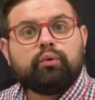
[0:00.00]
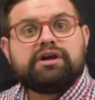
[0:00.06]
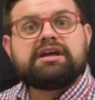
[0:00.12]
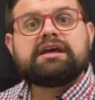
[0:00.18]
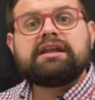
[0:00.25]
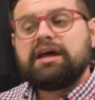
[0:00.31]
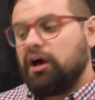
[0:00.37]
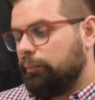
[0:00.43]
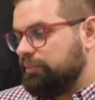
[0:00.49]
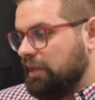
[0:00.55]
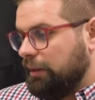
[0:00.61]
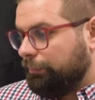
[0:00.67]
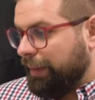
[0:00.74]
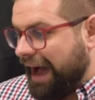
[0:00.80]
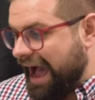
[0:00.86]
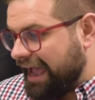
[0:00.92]
We can help you
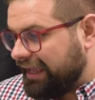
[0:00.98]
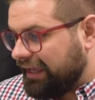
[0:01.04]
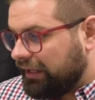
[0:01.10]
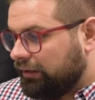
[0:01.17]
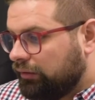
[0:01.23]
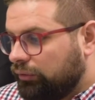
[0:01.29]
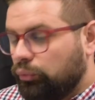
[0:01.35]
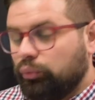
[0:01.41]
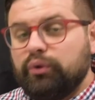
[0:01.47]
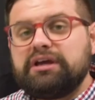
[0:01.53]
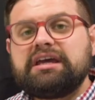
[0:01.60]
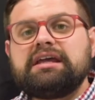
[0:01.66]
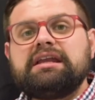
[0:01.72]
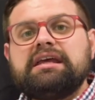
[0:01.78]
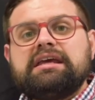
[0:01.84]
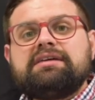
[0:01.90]
buy it. We
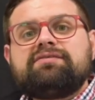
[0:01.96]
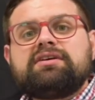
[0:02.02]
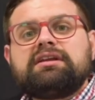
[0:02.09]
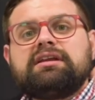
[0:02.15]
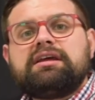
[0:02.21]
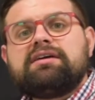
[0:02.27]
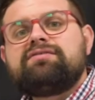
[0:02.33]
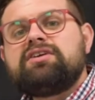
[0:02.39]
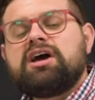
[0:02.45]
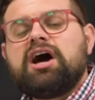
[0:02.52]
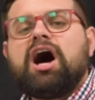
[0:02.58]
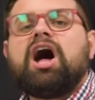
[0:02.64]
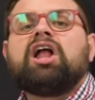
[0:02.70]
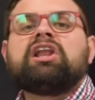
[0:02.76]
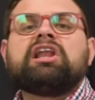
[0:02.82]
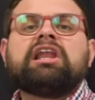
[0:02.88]
can even give you
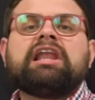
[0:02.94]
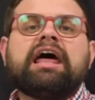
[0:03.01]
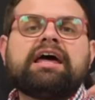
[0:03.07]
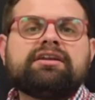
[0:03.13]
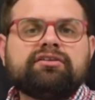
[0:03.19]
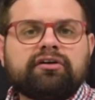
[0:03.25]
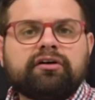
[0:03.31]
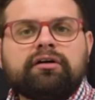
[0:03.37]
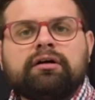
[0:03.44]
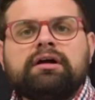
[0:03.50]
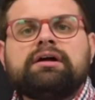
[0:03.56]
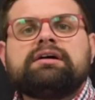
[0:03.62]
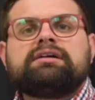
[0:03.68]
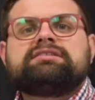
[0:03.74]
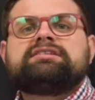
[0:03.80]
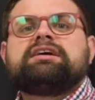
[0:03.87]
a lender
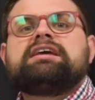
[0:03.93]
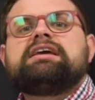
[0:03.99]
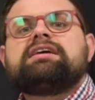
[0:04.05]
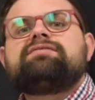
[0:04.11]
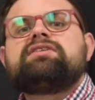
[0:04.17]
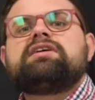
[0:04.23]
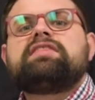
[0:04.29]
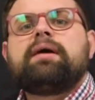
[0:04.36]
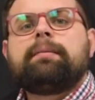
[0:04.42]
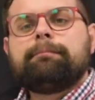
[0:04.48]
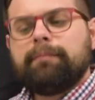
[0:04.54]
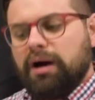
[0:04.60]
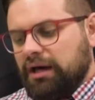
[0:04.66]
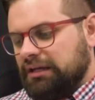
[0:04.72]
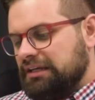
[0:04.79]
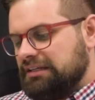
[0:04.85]
to give you the
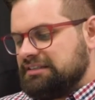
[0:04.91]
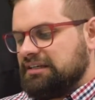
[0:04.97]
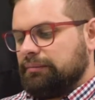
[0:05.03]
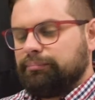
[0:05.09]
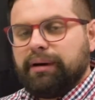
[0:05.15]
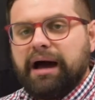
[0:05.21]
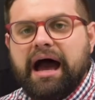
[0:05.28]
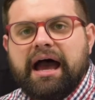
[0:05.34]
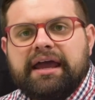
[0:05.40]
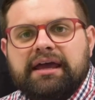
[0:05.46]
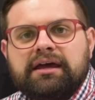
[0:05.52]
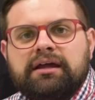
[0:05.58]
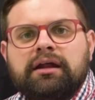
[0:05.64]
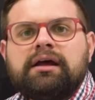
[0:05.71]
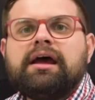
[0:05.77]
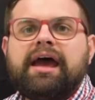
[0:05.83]
money to buy
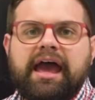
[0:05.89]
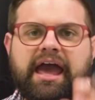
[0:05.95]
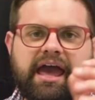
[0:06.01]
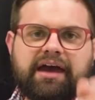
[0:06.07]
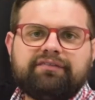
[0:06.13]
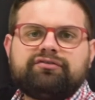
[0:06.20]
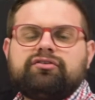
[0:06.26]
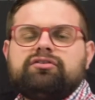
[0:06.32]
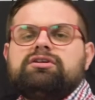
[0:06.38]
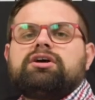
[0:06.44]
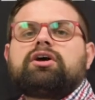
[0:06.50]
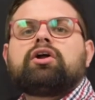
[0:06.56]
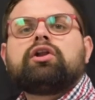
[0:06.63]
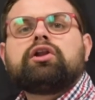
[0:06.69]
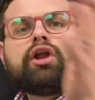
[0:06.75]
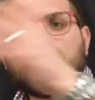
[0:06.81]
it after you
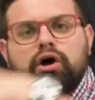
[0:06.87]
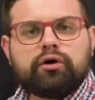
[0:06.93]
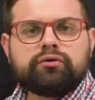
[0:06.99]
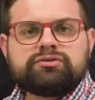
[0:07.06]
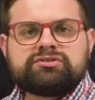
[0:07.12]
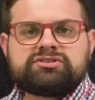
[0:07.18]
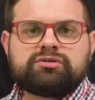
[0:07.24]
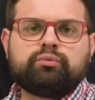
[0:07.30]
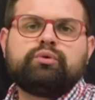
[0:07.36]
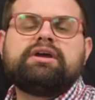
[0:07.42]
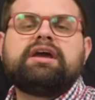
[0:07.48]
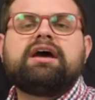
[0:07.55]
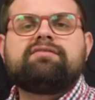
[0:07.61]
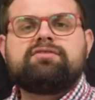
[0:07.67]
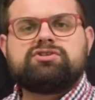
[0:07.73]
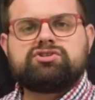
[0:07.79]
close. We
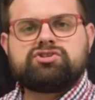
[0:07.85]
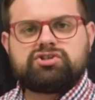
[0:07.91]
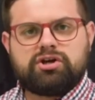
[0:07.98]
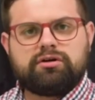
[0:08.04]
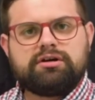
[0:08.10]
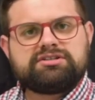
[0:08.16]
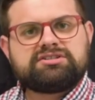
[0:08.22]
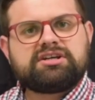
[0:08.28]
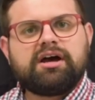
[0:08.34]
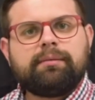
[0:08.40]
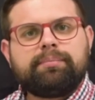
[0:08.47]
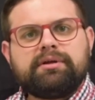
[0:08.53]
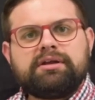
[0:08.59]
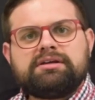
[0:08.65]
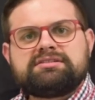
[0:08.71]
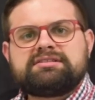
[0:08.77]
have insurance
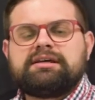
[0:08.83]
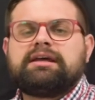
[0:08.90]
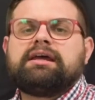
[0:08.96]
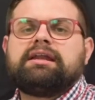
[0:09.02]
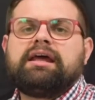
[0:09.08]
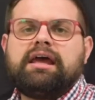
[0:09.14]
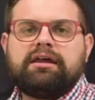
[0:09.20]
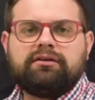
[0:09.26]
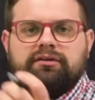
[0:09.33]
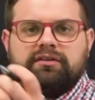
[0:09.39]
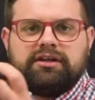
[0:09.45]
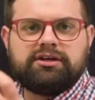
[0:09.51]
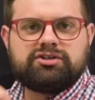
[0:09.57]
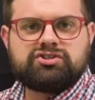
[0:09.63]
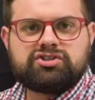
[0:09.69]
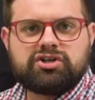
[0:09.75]
companies that can handle
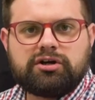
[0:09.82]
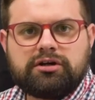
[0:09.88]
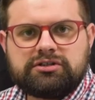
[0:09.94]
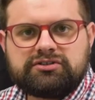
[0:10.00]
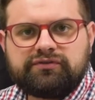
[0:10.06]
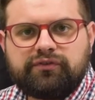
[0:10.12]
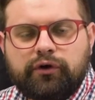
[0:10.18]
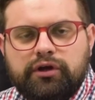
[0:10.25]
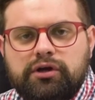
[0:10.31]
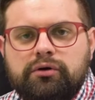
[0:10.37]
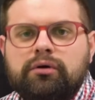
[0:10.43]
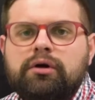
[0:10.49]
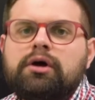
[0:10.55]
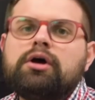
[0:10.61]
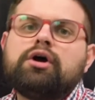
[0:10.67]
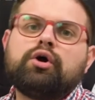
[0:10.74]
the insurance for
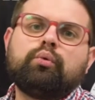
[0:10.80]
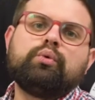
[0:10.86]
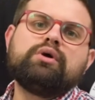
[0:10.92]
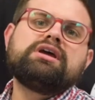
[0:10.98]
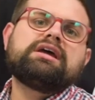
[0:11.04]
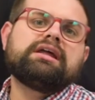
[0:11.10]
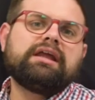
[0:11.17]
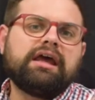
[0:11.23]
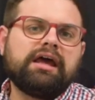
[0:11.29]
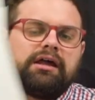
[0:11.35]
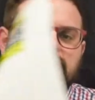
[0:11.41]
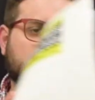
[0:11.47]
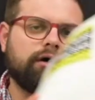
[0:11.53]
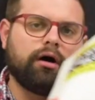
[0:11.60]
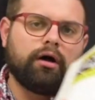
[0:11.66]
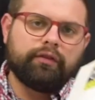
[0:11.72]
you. We can
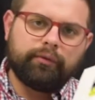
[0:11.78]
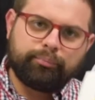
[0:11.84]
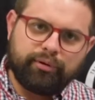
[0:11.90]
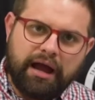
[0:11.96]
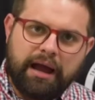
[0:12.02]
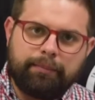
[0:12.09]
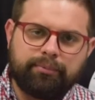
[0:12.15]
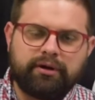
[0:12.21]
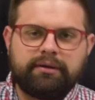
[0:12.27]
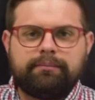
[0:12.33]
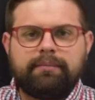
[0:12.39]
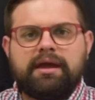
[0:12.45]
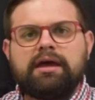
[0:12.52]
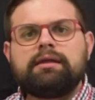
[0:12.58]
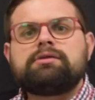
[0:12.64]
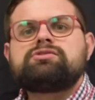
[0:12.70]
handle all the property
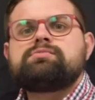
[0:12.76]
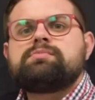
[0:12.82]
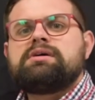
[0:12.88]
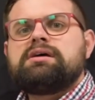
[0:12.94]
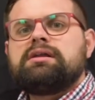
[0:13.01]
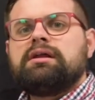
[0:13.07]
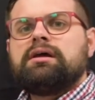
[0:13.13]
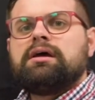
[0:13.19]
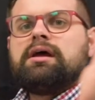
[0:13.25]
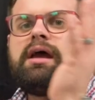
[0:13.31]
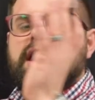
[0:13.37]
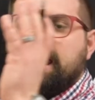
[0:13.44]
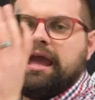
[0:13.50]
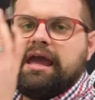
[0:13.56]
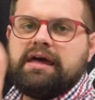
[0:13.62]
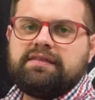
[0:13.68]
management
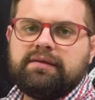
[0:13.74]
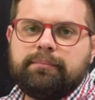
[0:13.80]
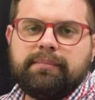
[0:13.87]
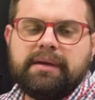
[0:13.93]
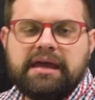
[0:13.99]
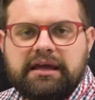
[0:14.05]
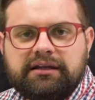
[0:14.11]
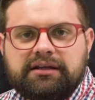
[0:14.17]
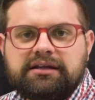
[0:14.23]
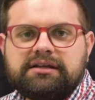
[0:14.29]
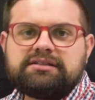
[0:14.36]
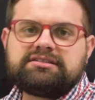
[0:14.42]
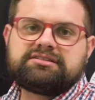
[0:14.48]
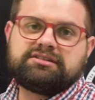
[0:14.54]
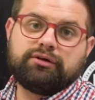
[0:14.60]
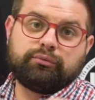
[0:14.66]
and the
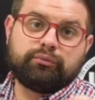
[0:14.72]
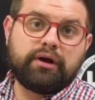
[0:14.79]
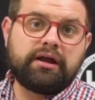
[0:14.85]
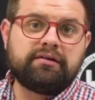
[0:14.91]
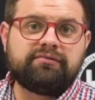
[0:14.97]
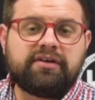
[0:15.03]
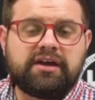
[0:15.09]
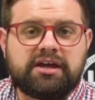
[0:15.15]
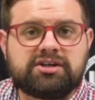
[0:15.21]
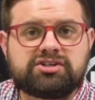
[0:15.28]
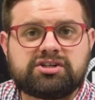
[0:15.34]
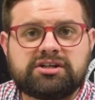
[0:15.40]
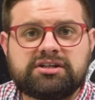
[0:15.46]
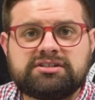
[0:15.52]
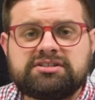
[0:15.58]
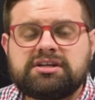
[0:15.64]
maintenance, the
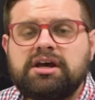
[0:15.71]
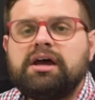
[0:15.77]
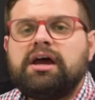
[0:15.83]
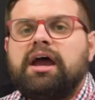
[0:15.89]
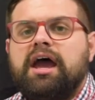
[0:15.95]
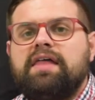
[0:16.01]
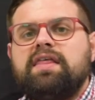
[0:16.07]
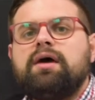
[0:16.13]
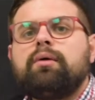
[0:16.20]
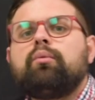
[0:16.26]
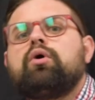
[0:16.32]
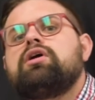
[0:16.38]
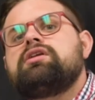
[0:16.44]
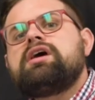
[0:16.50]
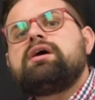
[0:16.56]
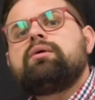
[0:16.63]
renovations, and then
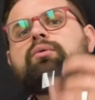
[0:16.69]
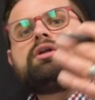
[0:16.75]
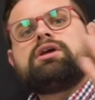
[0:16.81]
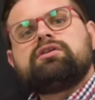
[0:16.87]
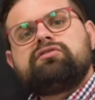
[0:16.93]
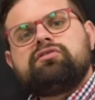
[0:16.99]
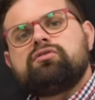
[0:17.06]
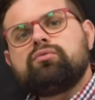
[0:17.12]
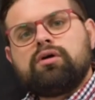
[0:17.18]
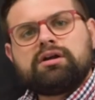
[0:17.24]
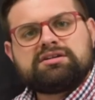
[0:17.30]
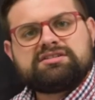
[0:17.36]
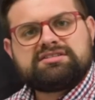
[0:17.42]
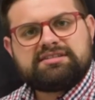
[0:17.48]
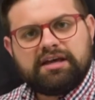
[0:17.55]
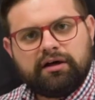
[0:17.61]
one day when you do want
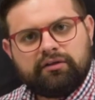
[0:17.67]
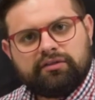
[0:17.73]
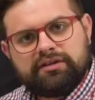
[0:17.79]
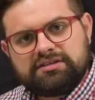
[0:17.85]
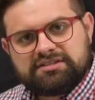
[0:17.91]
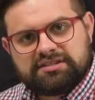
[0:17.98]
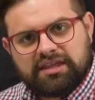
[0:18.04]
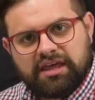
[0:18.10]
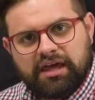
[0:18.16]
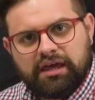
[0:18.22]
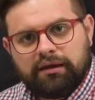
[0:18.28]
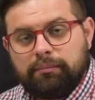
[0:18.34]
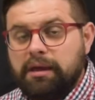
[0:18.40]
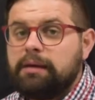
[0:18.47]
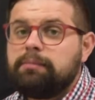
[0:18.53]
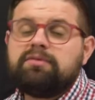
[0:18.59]
to sell this
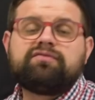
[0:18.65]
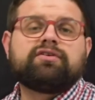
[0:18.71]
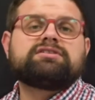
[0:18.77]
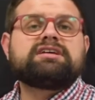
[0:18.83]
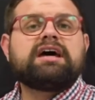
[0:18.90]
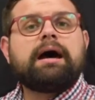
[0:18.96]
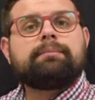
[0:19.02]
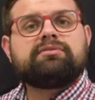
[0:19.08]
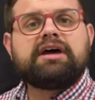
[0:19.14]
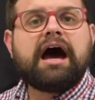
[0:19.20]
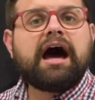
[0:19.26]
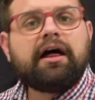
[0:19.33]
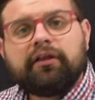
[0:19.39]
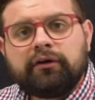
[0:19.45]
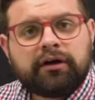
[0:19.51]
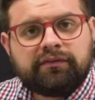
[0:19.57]
thing, maybe for top
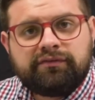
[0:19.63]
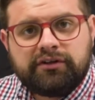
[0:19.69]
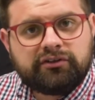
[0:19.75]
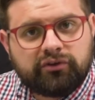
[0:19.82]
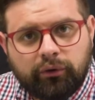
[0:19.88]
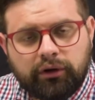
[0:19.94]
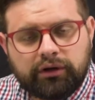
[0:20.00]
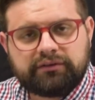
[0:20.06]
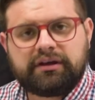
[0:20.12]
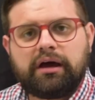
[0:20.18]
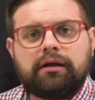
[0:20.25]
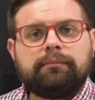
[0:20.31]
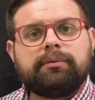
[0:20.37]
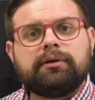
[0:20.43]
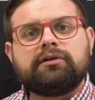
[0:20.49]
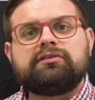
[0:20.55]
dollar, if you tore it down
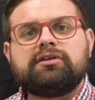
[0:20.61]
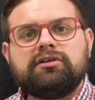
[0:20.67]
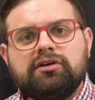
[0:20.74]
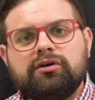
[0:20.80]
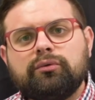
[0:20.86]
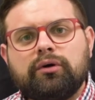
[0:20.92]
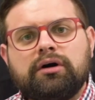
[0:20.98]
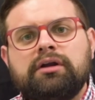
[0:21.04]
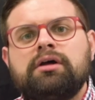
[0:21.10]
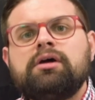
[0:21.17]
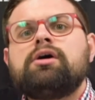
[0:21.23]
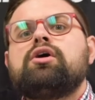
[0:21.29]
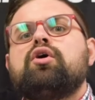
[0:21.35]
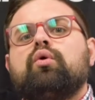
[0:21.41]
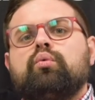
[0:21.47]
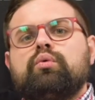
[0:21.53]
and built a new one,
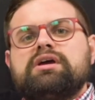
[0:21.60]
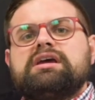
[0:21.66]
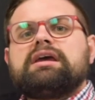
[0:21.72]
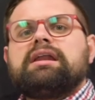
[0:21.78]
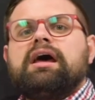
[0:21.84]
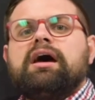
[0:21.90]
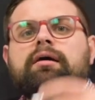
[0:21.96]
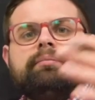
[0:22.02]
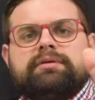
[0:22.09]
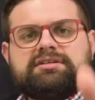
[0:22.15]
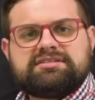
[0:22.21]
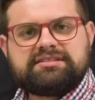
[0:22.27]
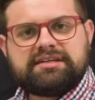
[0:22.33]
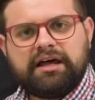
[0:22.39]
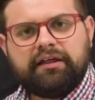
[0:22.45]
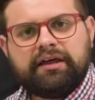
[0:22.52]
we can help you
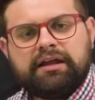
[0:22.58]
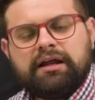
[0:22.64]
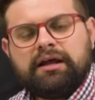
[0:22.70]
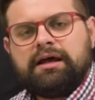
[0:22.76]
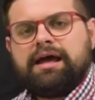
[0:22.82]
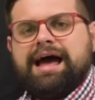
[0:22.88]
sell it.